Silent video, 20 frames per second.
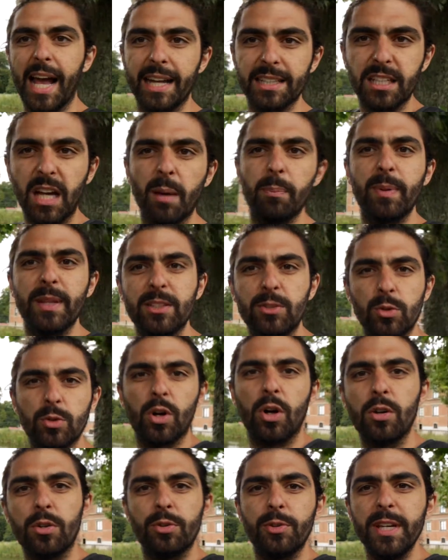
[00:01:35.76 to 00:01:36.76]
And coupling to
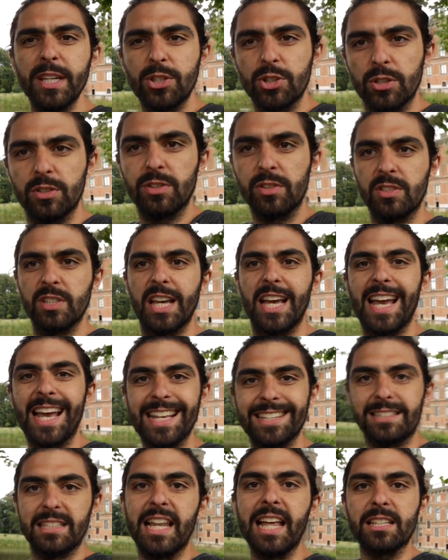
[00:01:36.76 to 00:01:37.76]
concretions
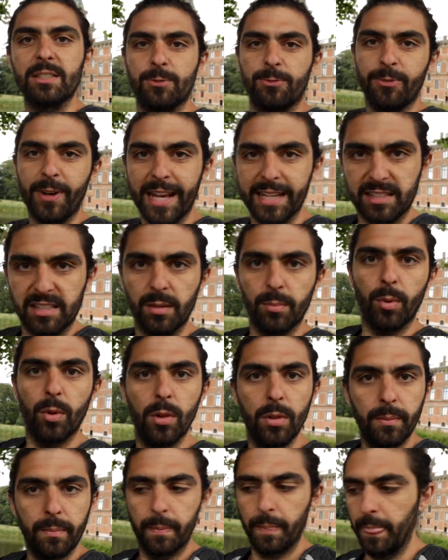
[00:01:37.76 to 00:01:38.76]
is less
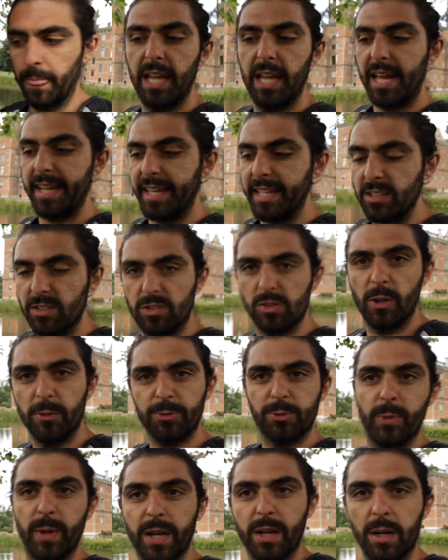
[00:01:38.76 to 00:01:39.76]
flexible. And in
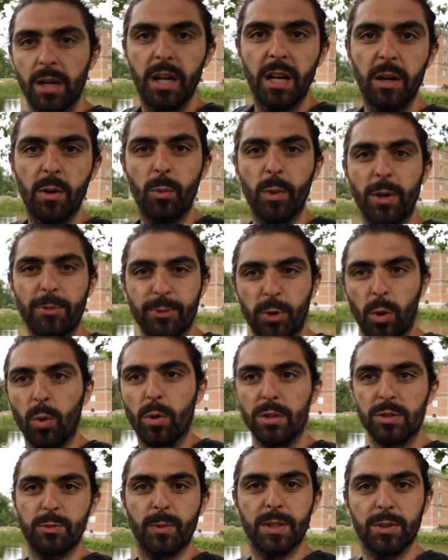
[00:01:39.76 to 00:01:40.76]
software, we of
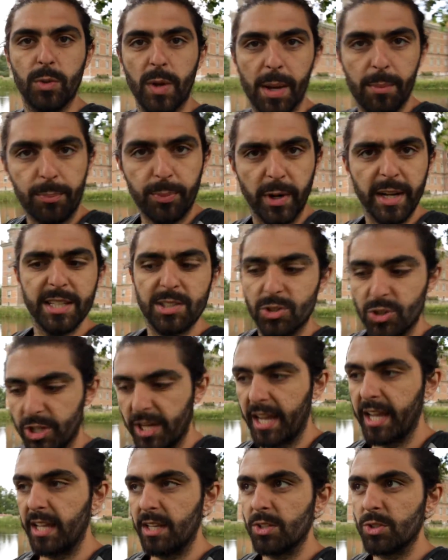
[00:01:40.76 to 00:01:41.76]
course want to embrace
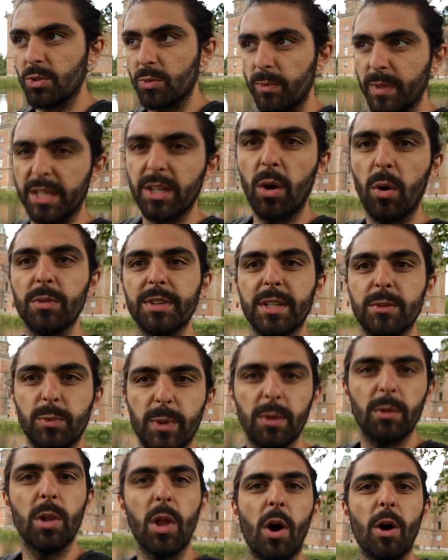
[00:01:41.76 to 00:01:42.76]
change. We know that
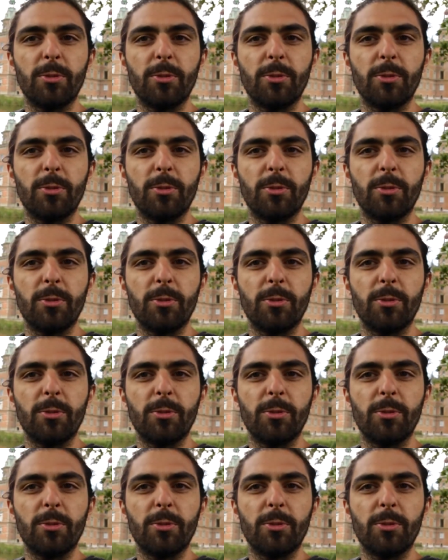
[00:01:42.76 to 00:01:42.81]
we will